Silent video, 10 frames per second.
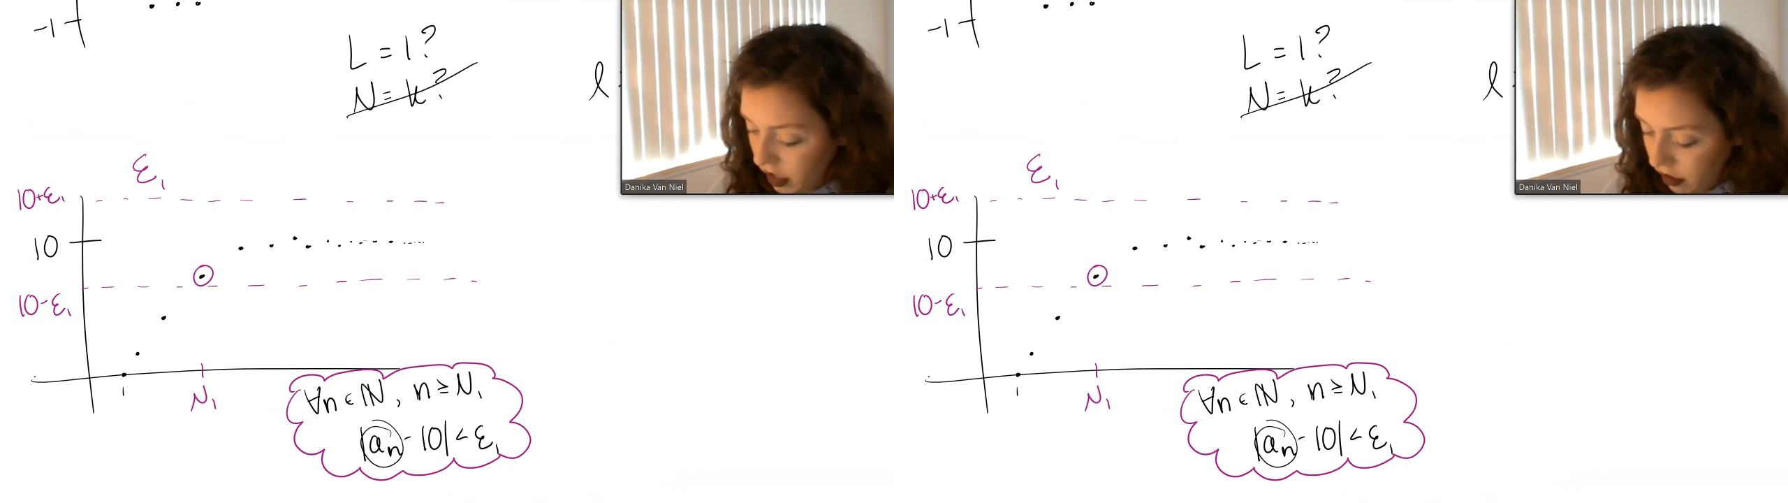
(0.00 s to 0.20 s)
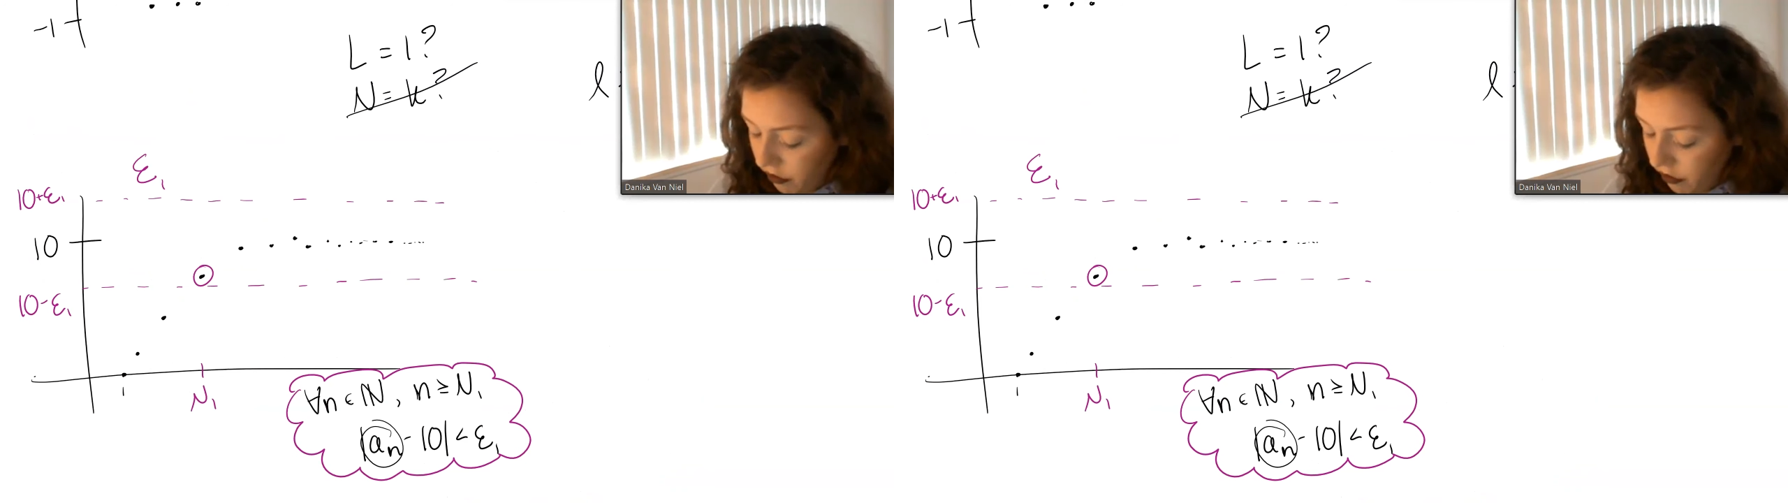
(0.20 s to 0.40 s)

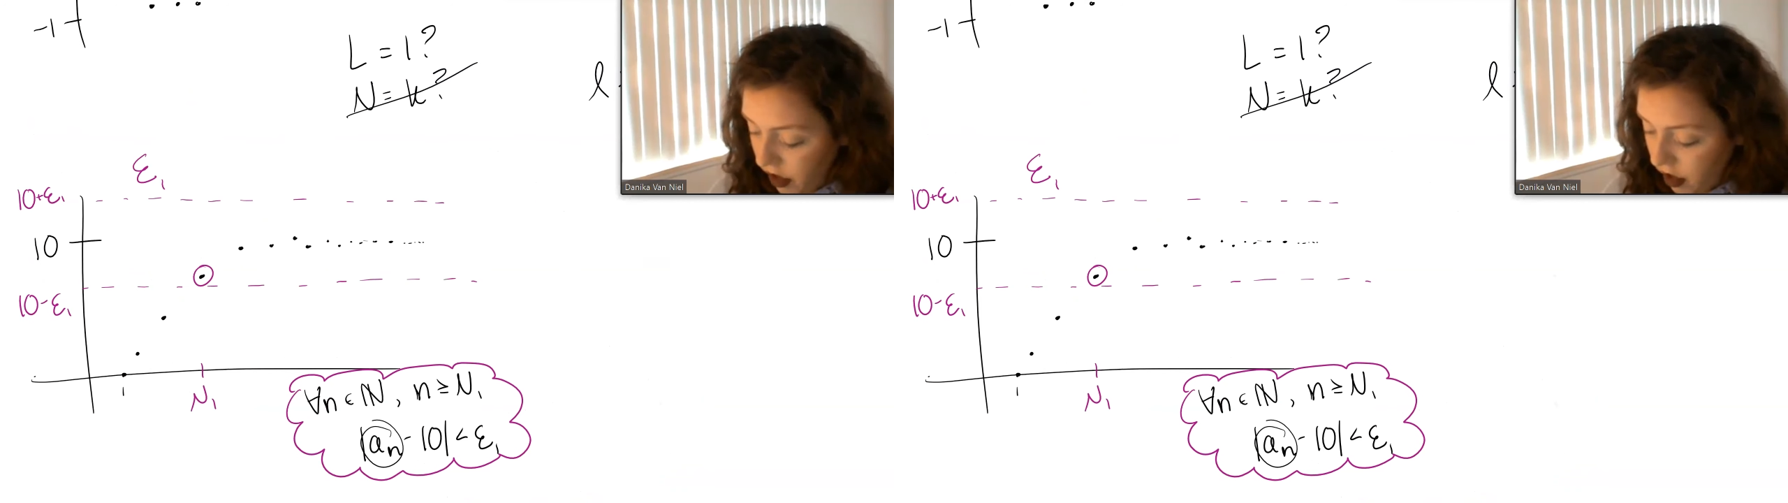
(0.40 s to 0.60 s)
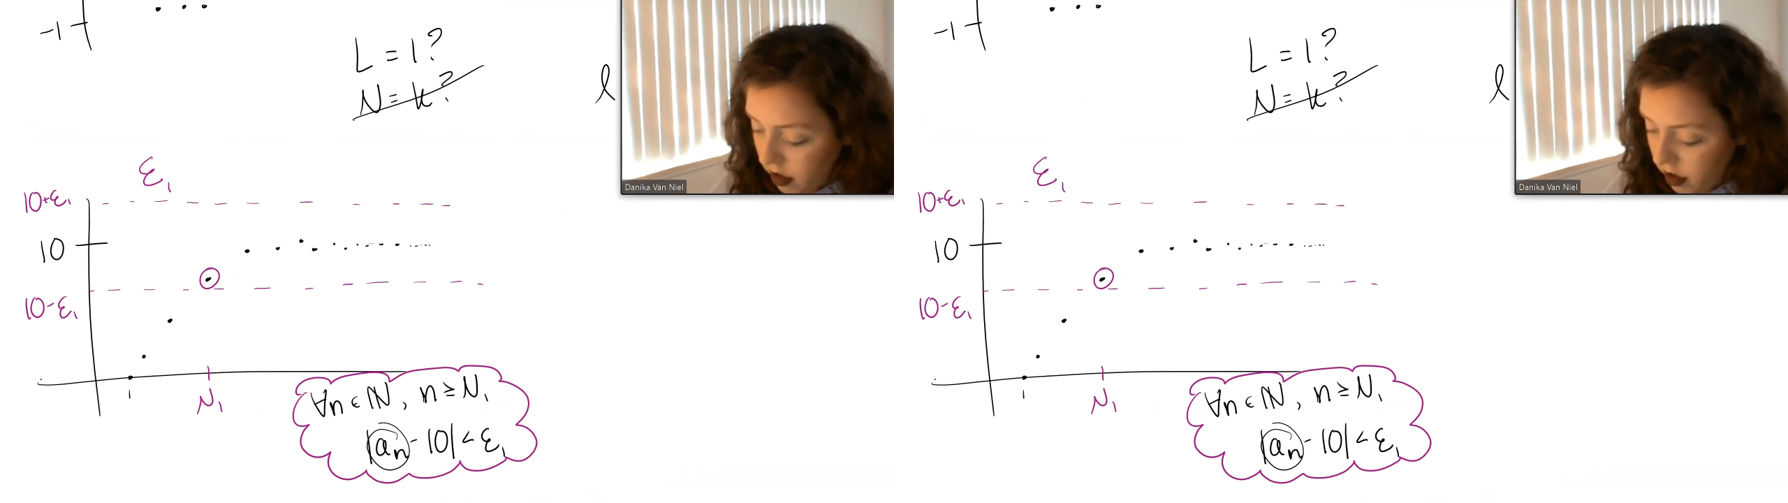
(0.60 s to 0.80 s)

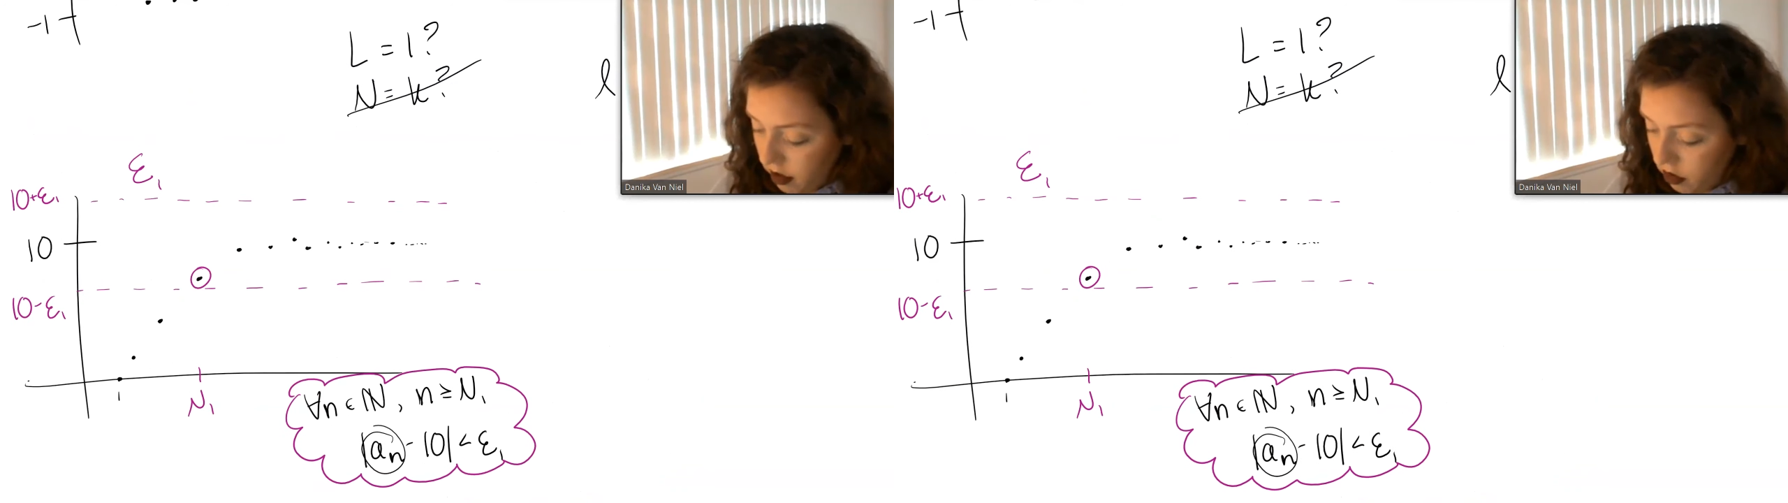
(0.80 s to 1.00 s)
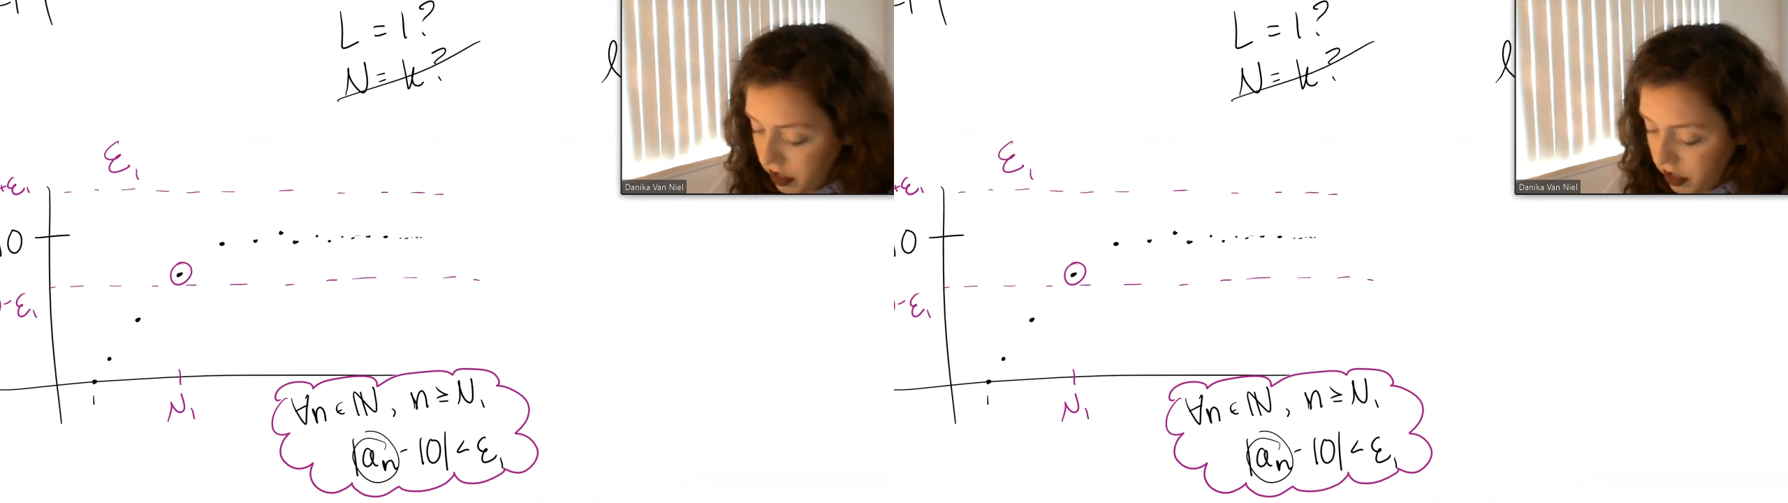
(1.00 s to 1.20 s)

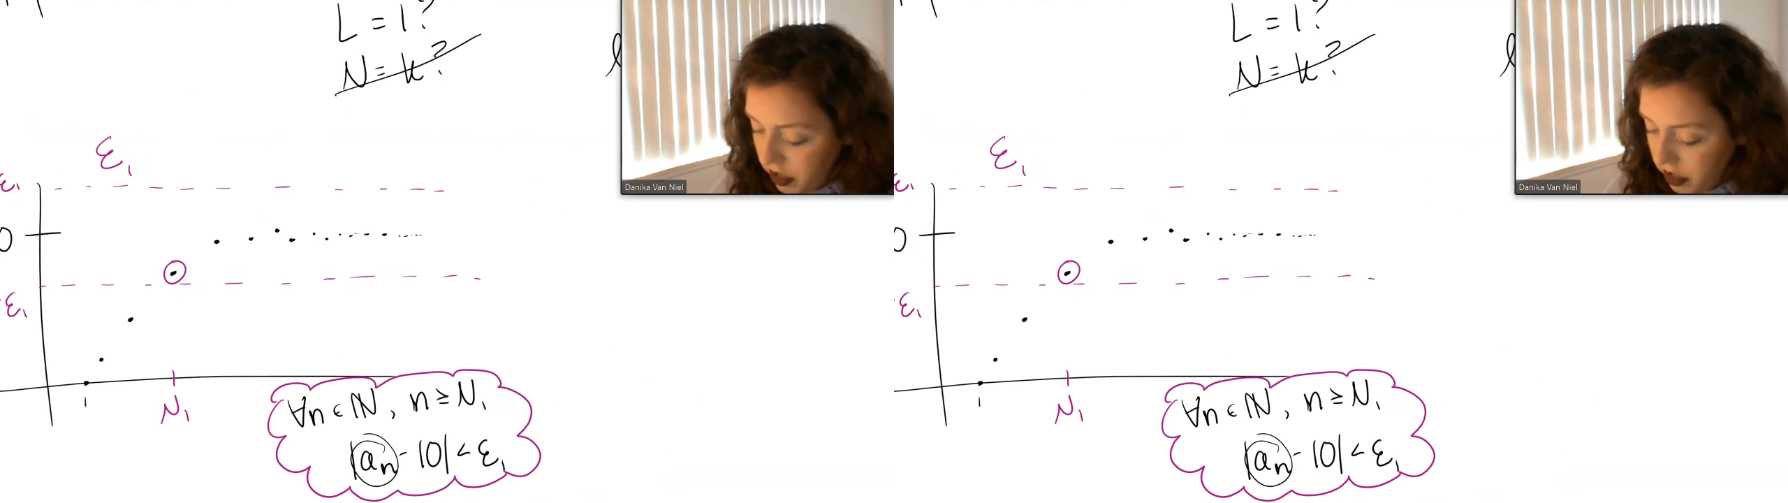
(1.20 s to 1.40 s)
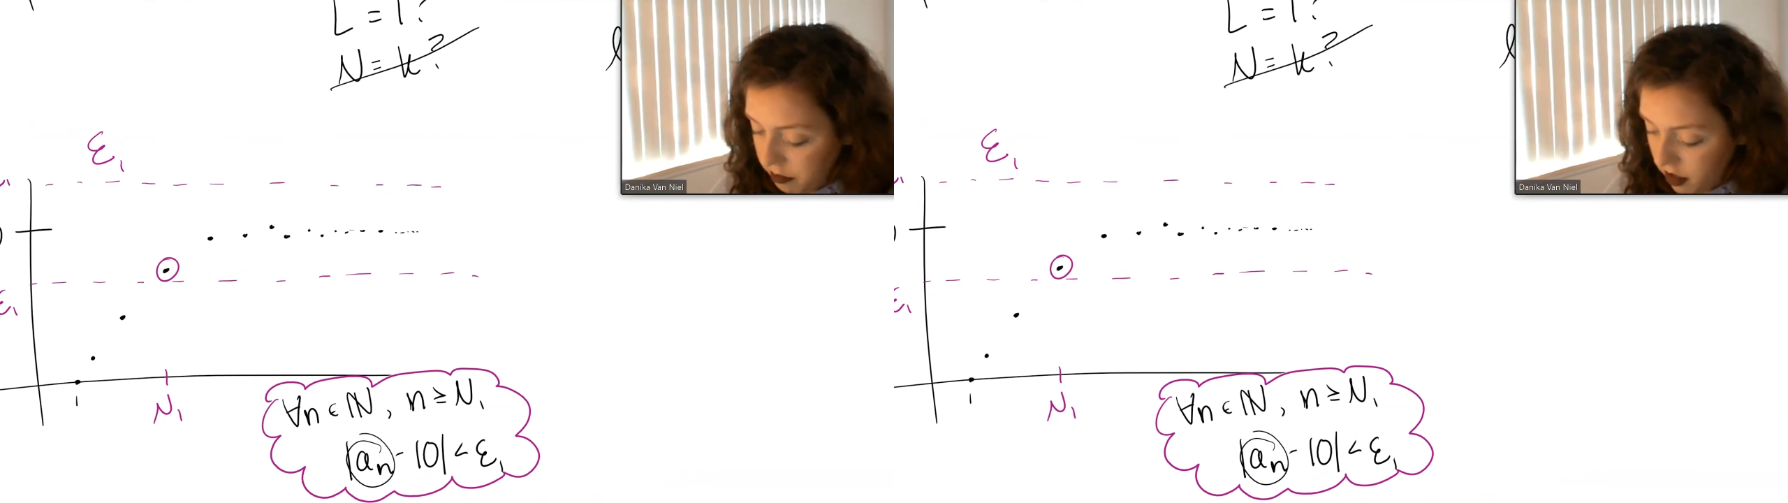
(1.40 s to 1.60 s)

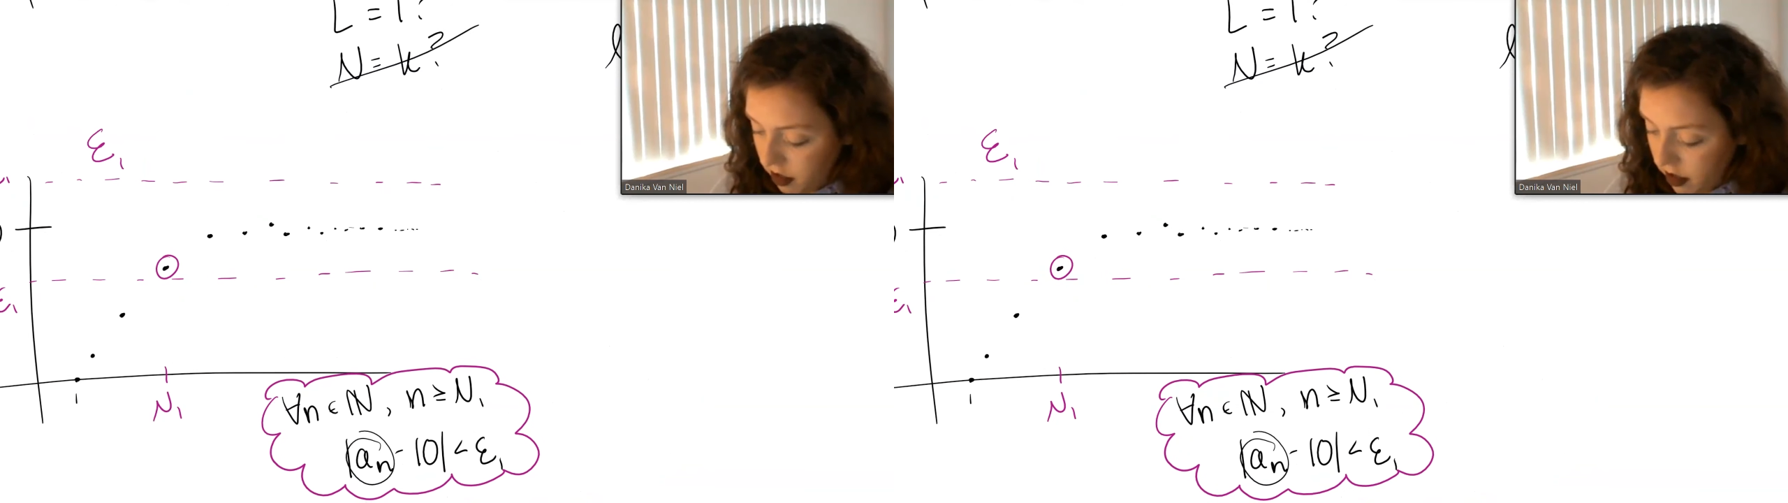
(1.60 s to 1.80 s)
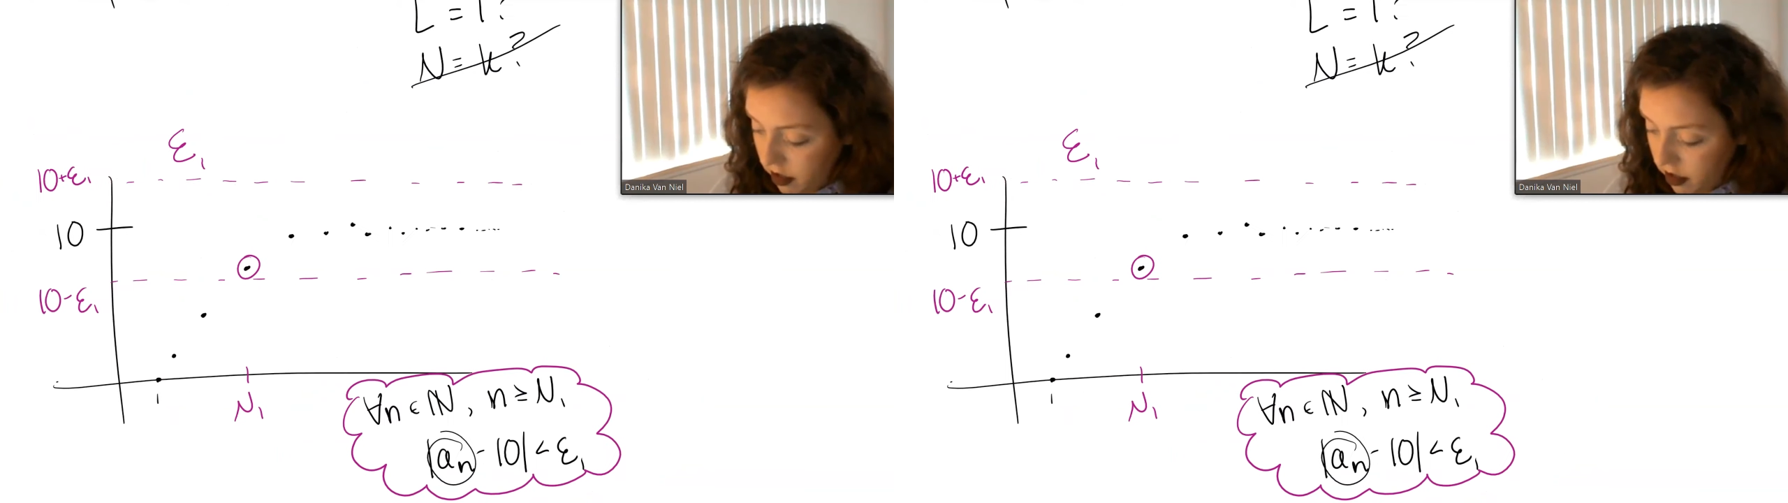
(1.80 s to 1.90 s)
epsilon